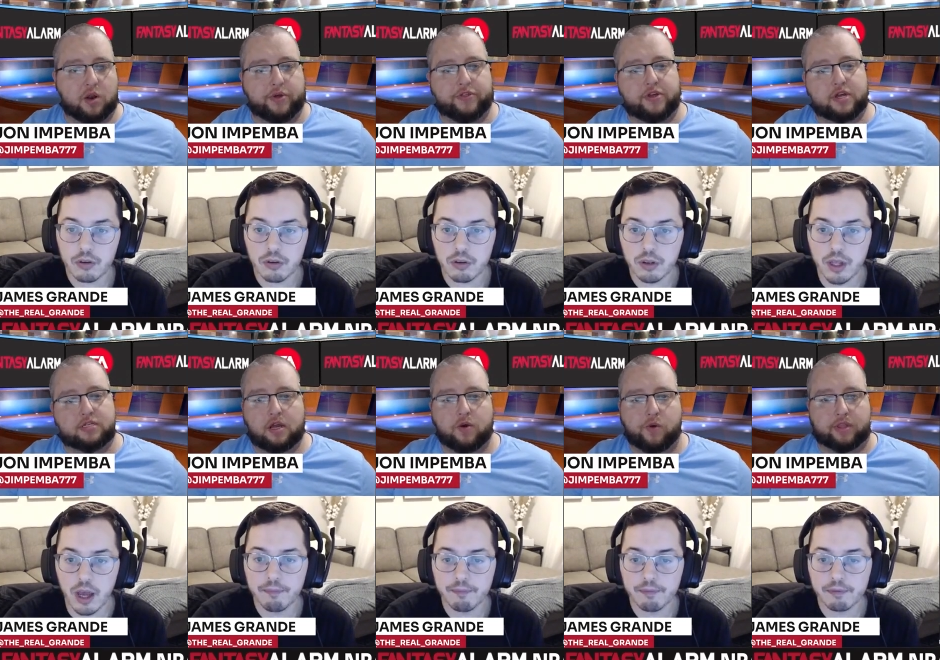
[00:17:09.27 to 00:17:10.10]
Speaker 1: with his yeah.
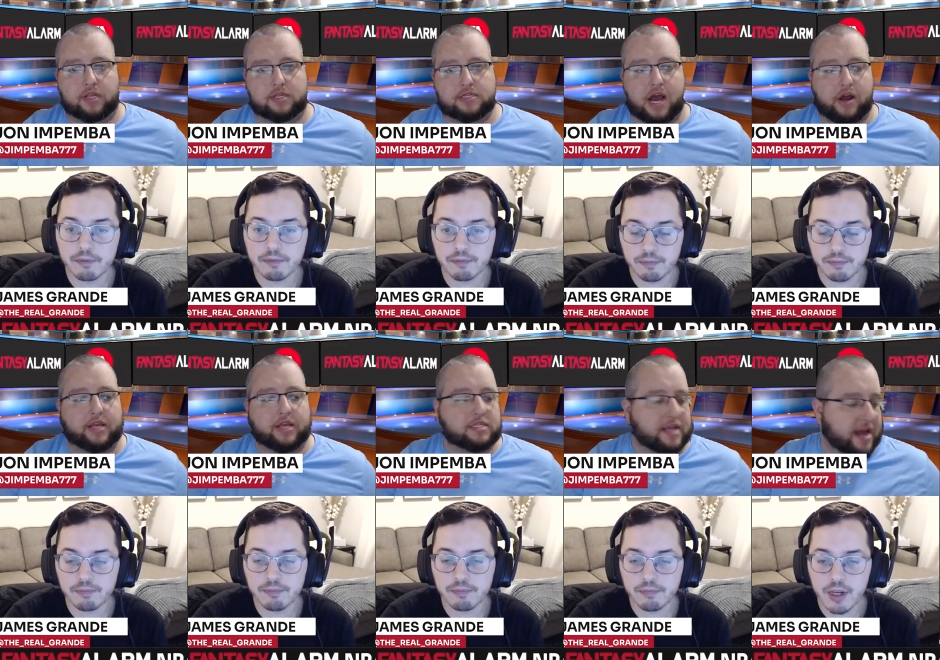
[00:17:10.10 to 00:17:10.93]
with this counting
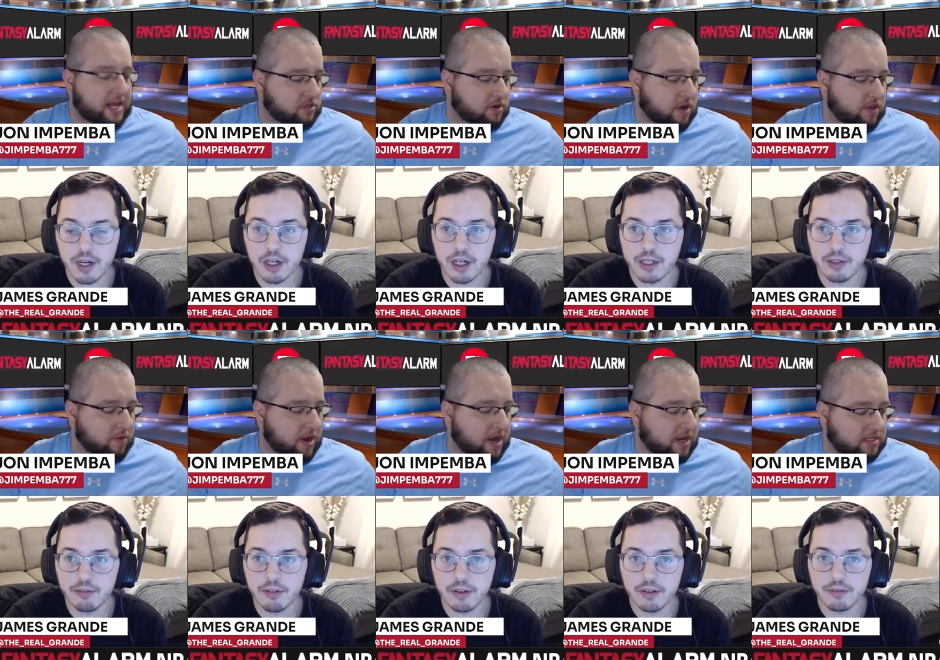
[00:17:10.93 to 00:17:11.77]
stats, or Agreed.
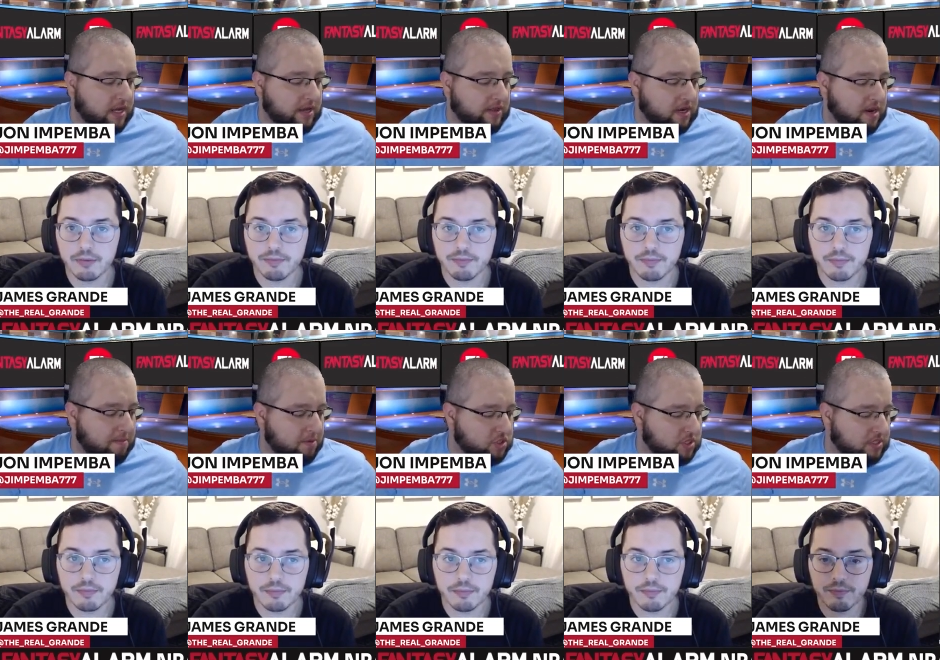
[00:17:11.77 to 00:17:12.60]
otherwise like the numbers
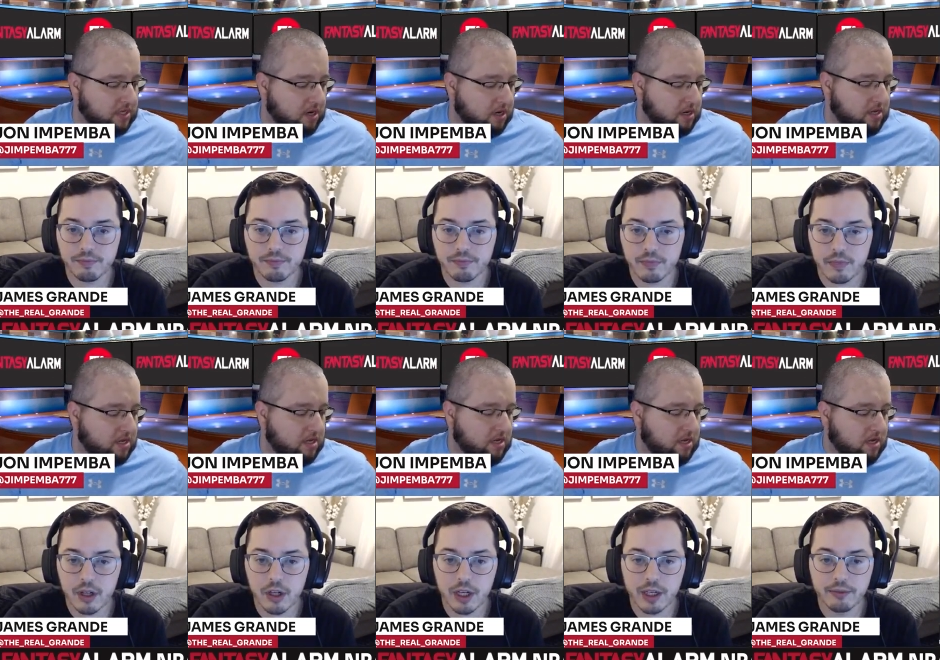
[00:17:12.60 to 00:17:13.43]
just aren't.
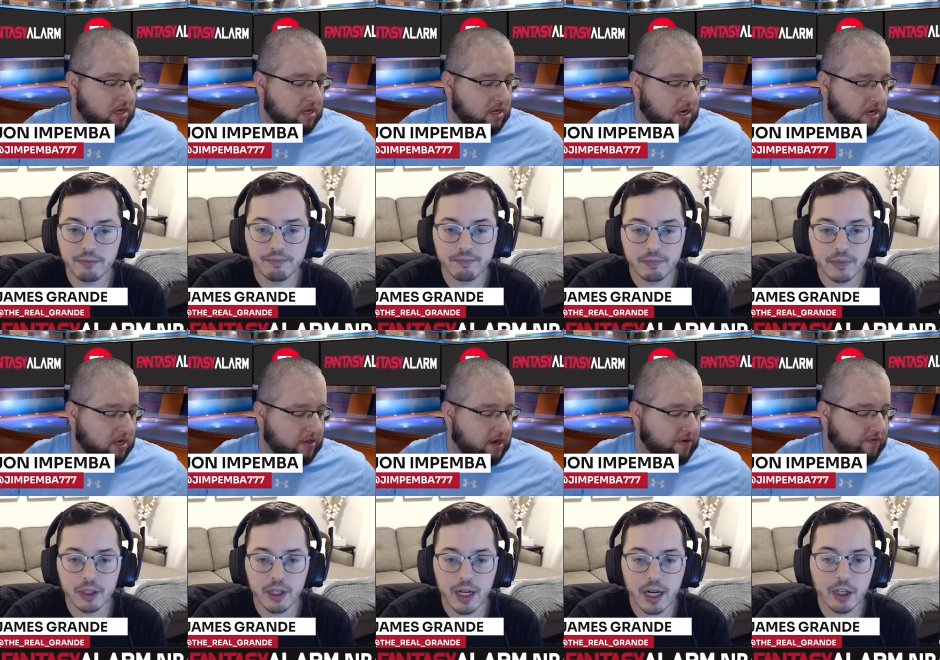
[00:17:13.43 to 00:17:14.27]
Agreed. Aren't
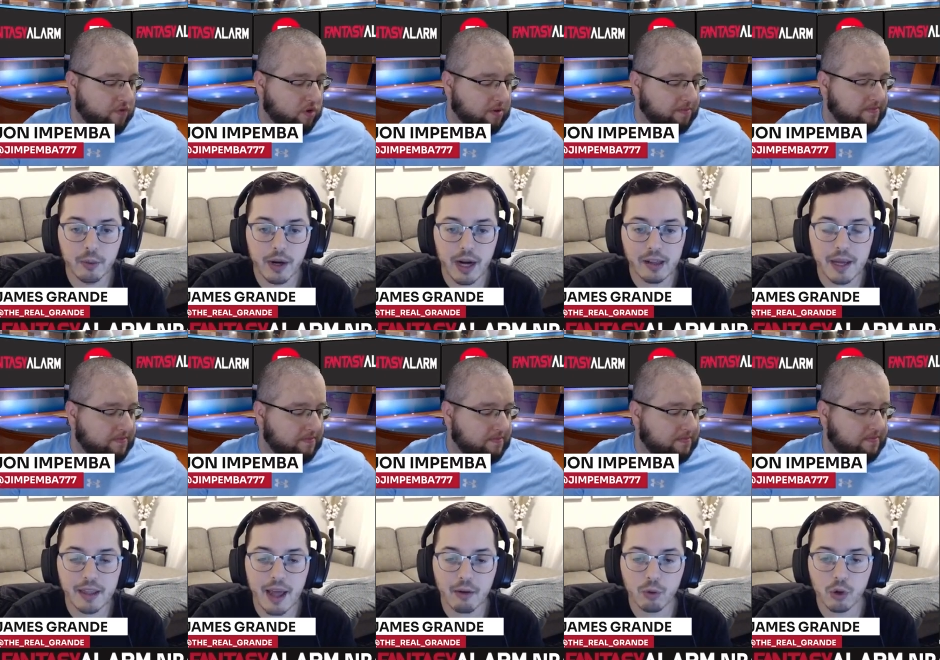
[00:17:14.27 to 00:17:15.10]
Agreed. And you know what? I made
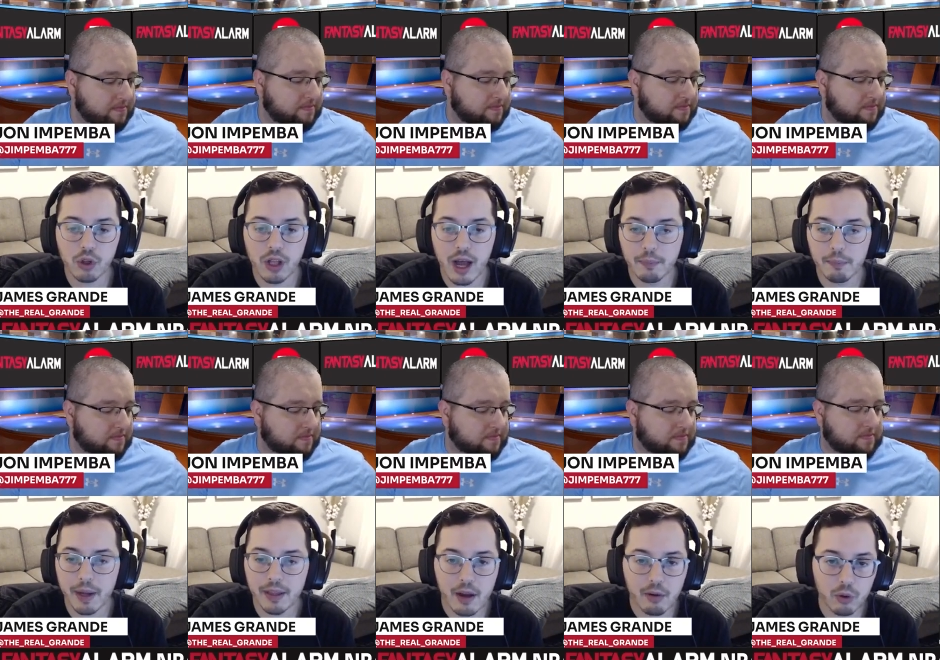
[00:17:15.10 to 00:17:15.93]
that
Speaker 2: rule. I
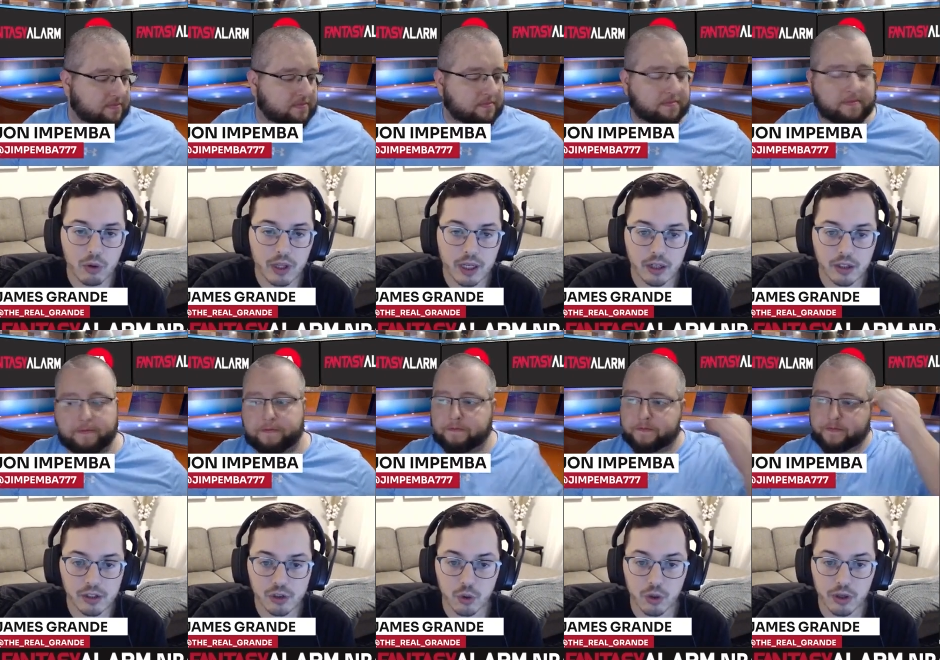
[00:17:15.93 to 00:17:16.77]
made that rule in our
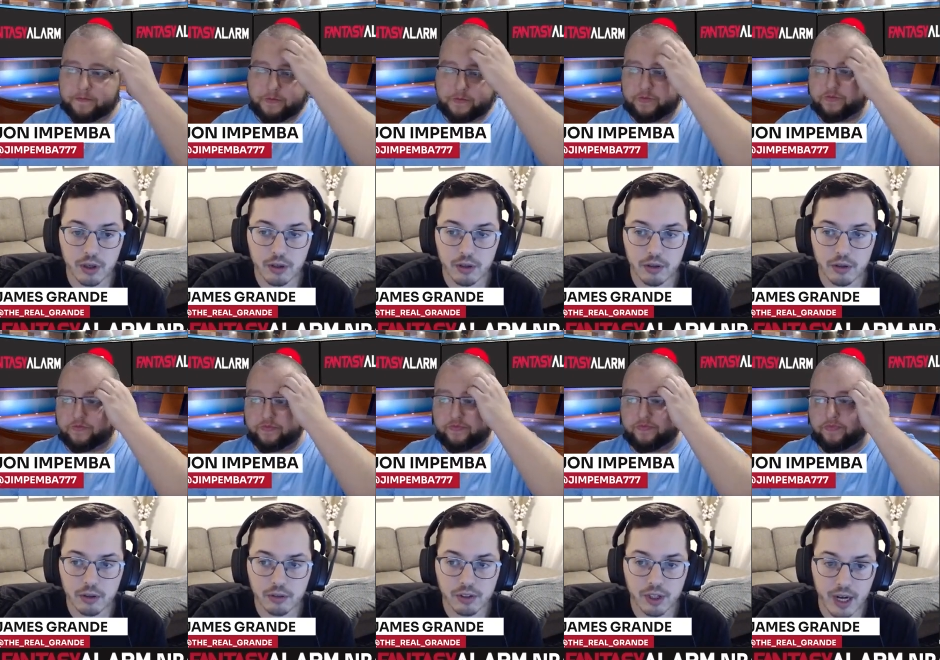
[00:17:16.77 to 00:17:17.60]
Discord
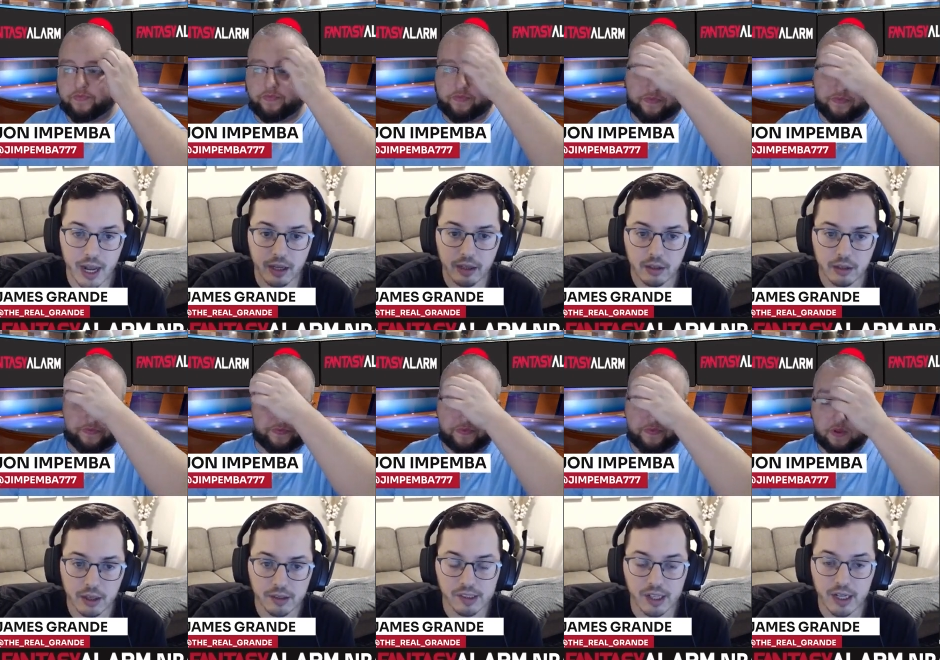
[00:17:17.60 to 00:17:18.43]
today. I
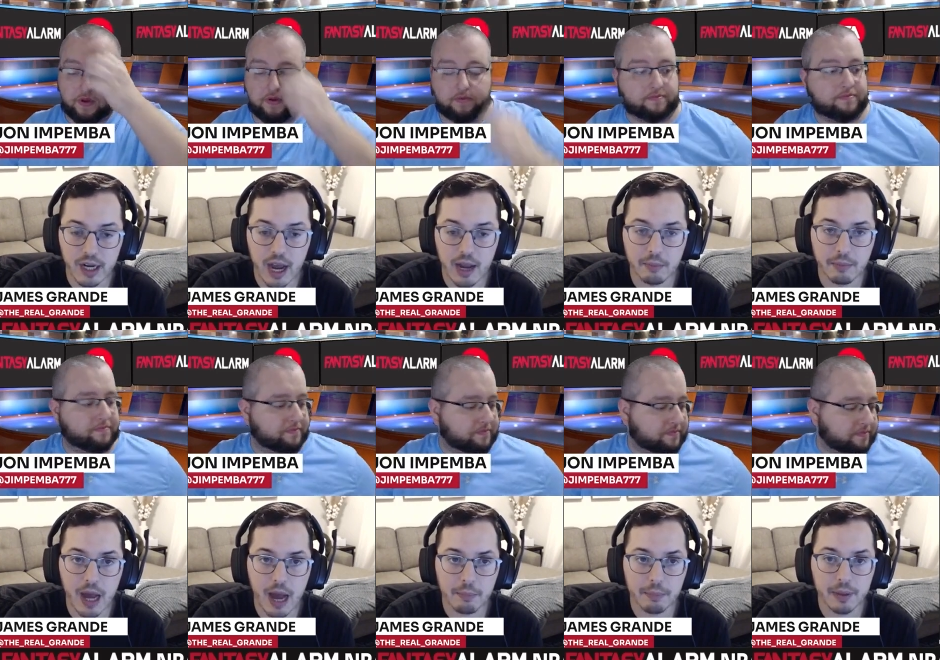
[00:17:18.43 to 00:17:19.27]
said I am
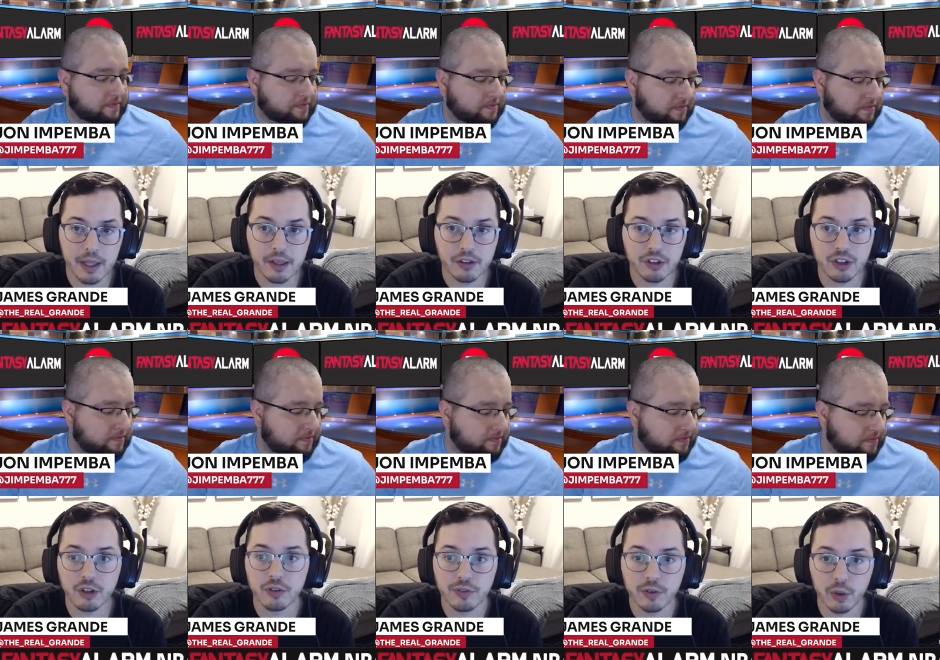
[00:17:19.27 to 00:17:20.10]
not playing
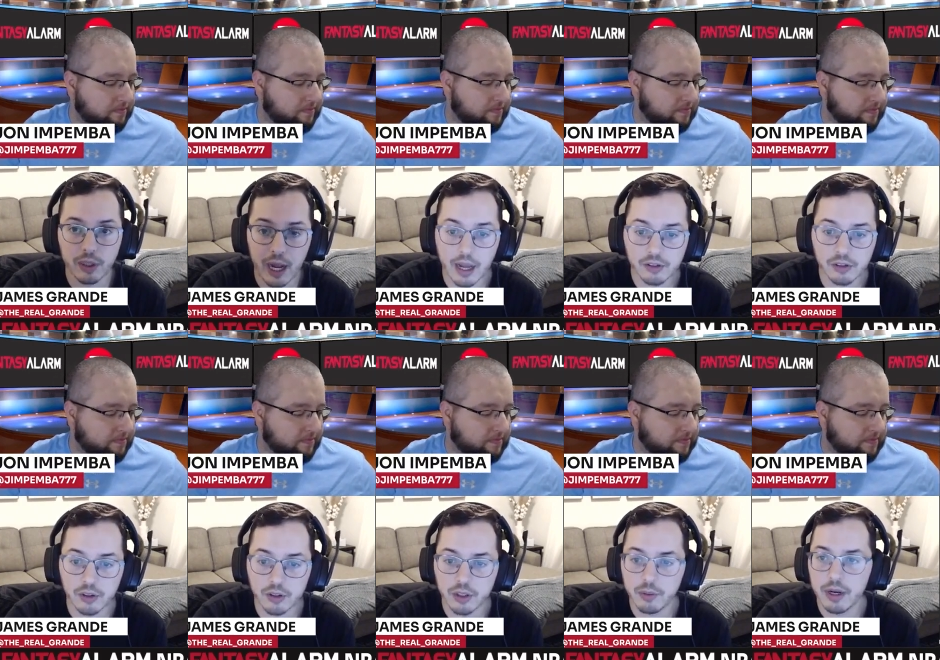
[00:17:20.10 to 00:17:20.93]
zero floor guys. So you know